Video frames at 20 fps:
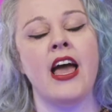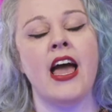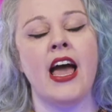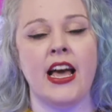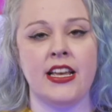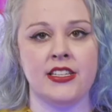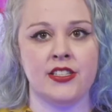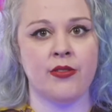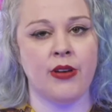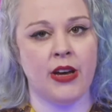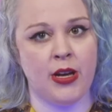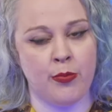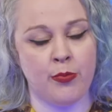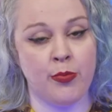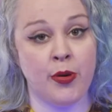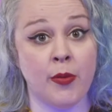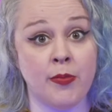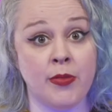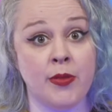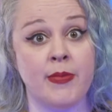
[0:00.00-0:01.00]
has quite a
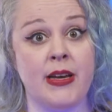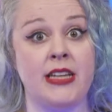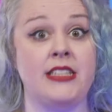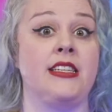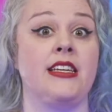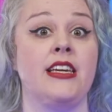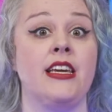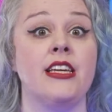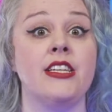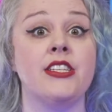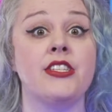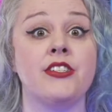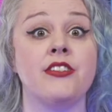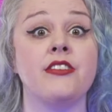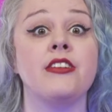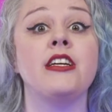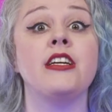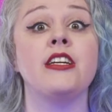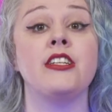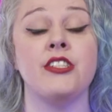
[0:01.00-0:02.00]
problematic
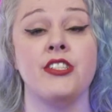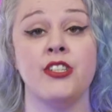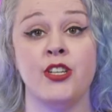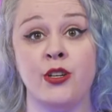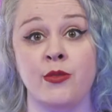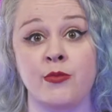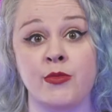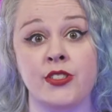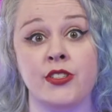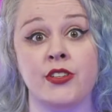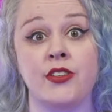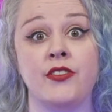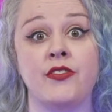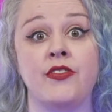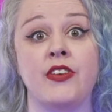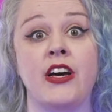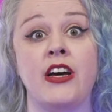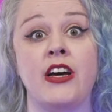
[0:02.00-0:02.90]
history in terms of